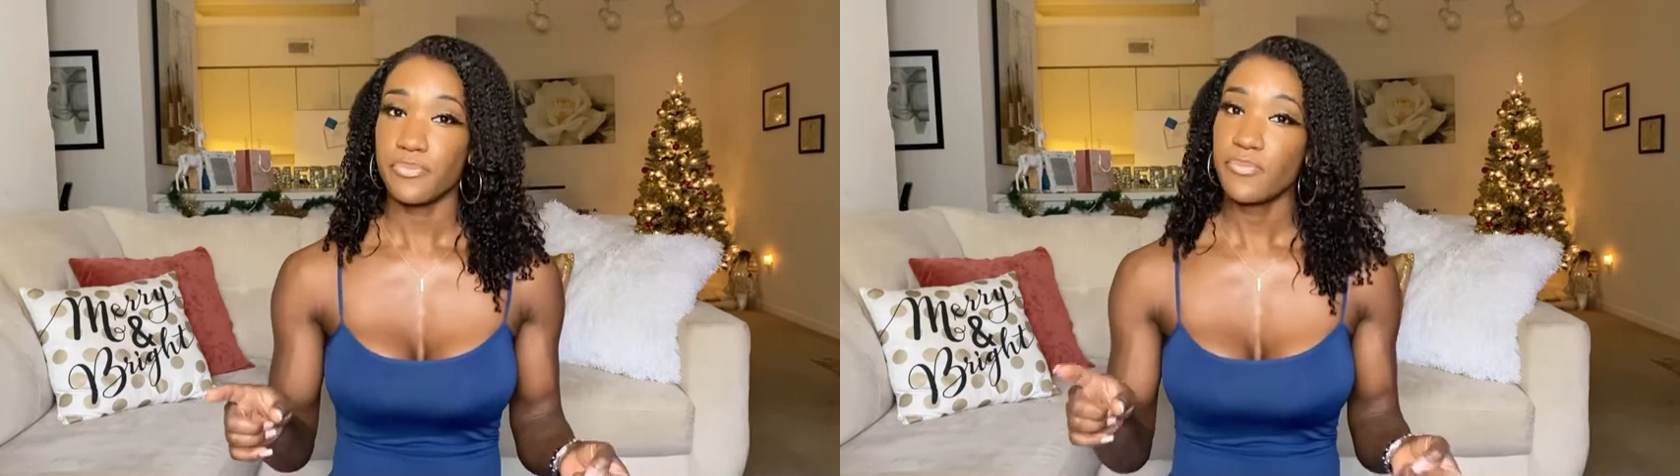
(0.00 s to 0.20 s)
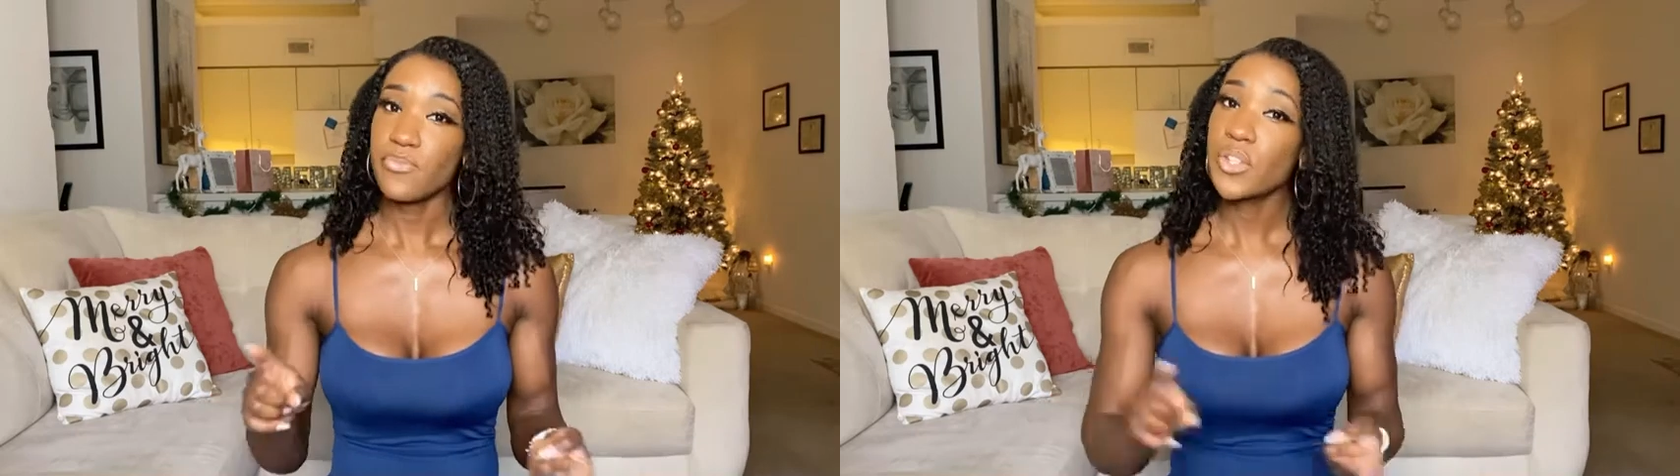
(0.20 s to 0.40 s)

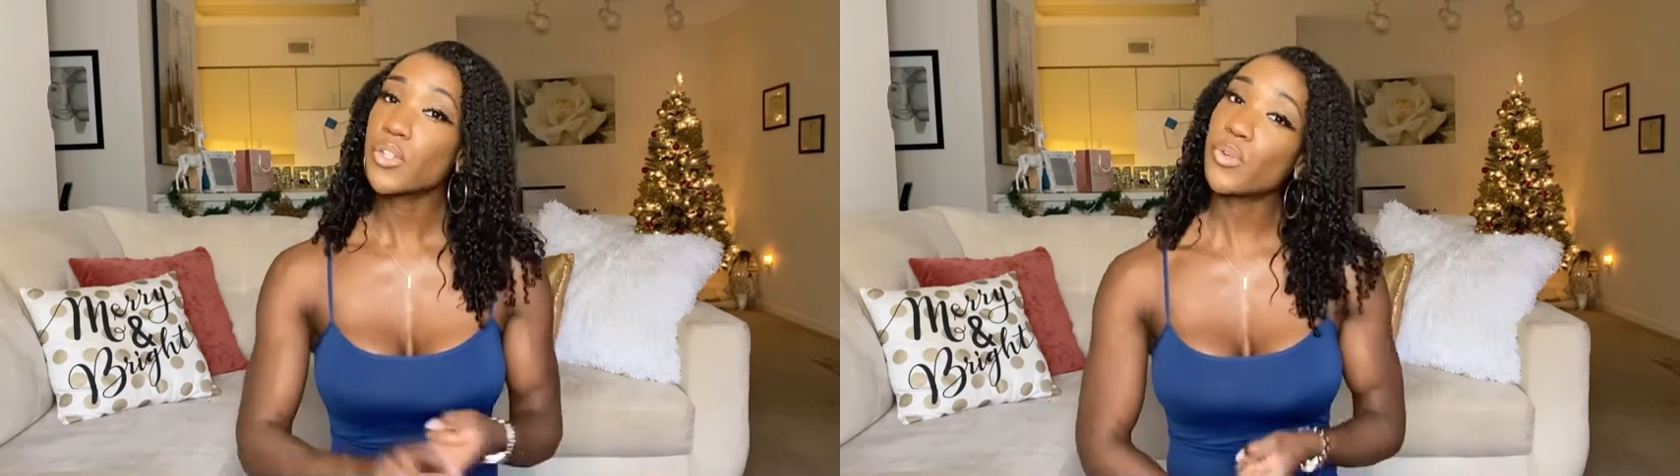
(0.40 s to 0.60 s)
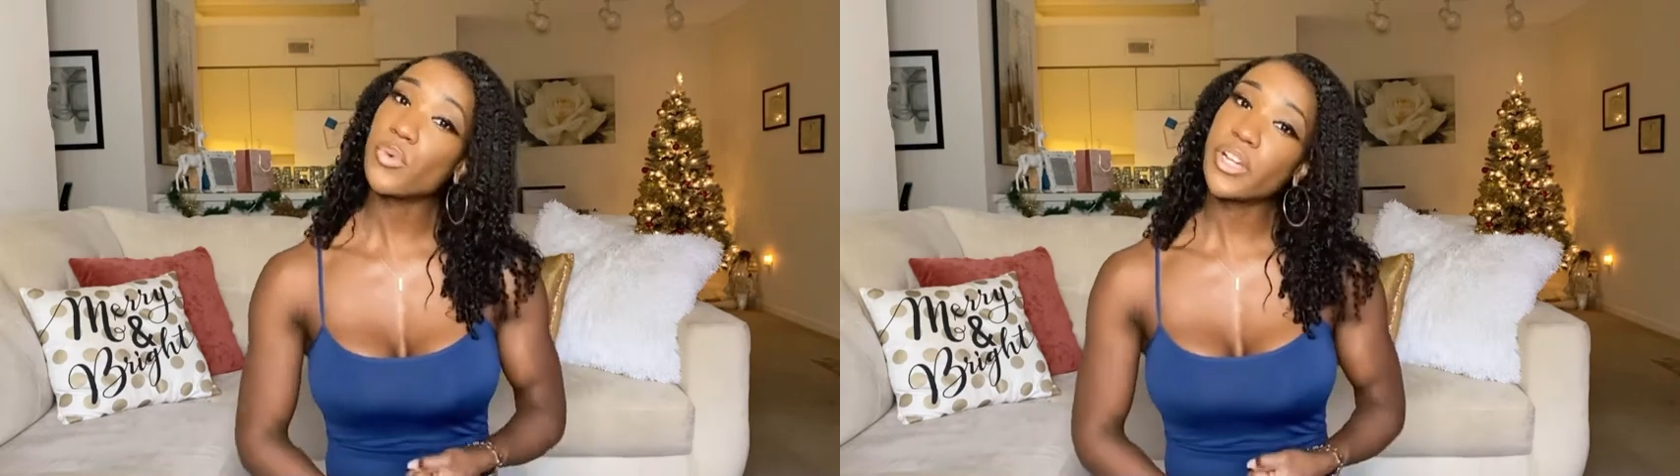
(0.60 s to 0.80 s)
your
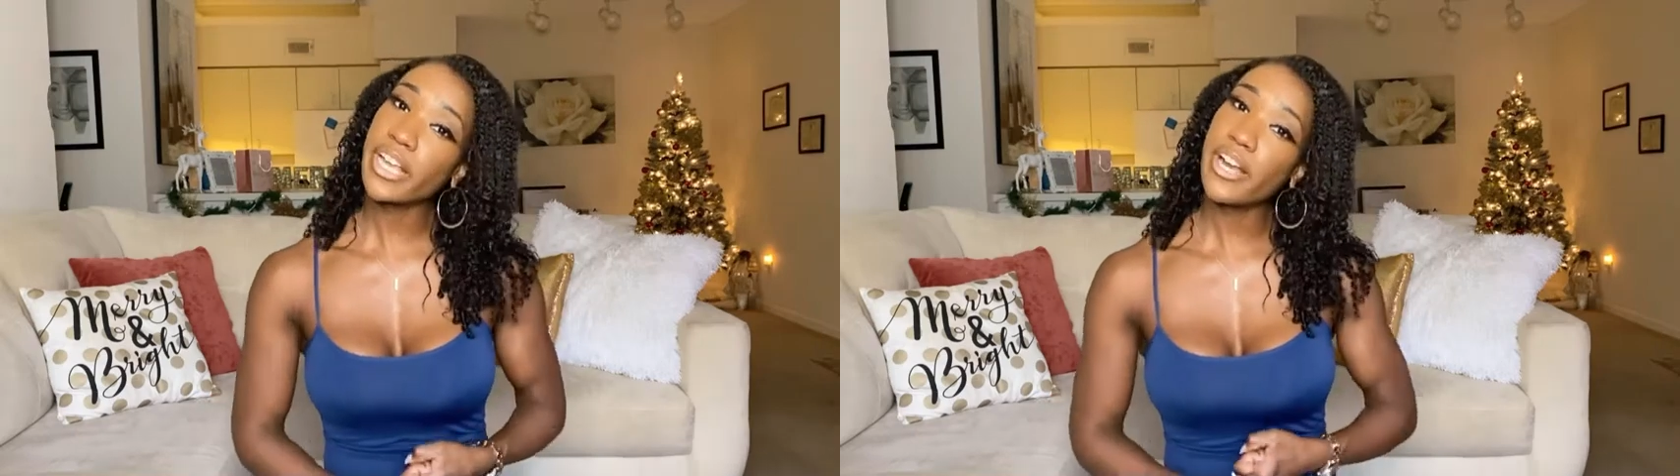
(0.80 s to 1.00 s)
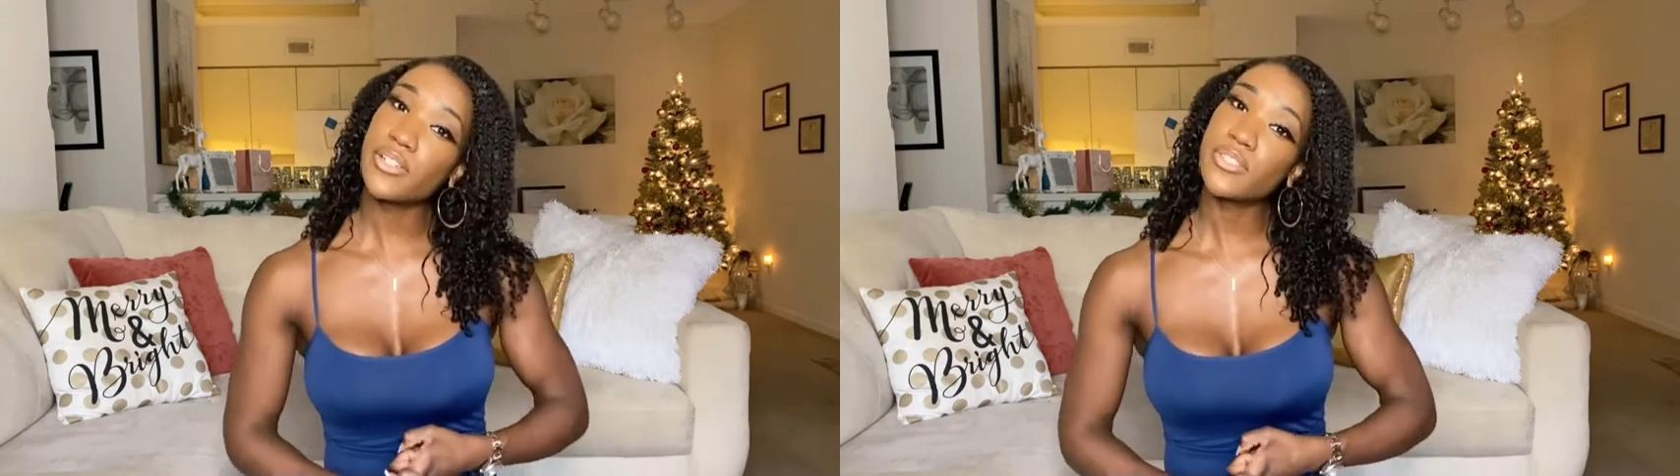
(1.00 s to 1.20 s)

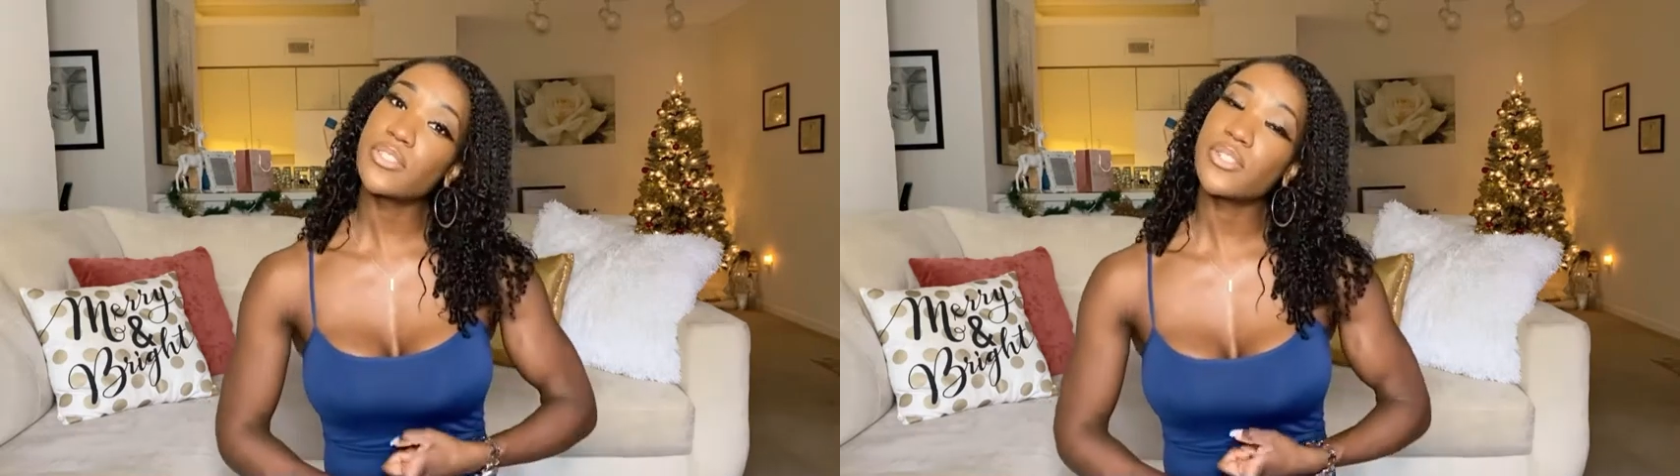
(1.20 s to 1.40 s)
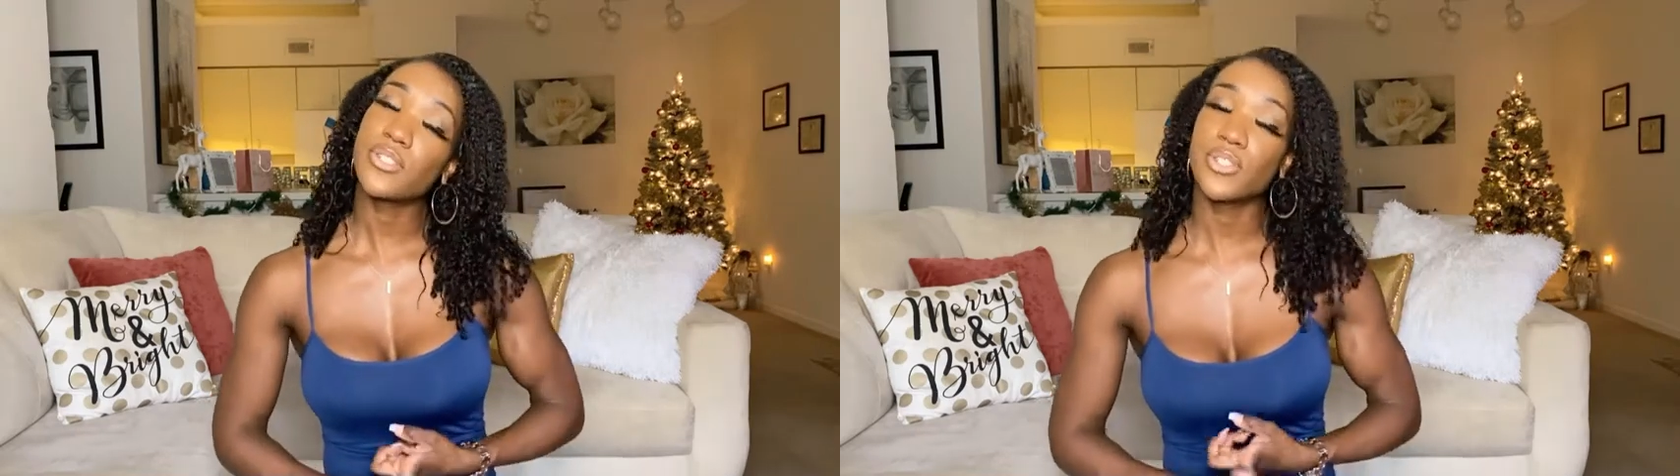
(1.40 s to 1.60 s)
workouts,
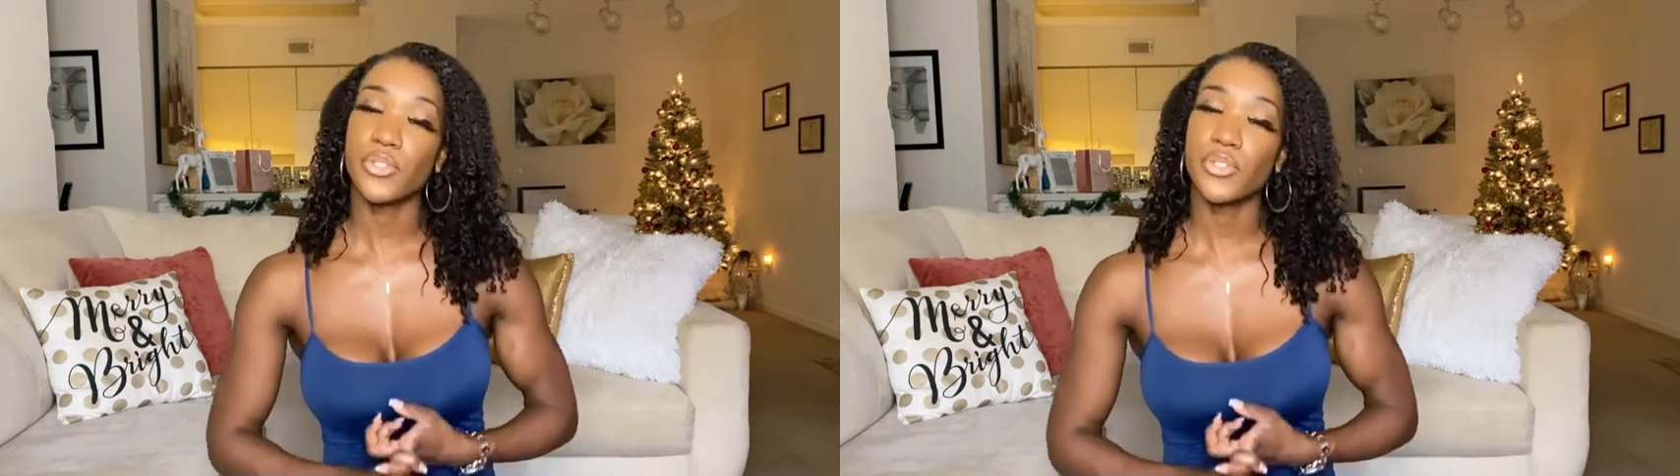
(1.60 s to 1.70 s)
so your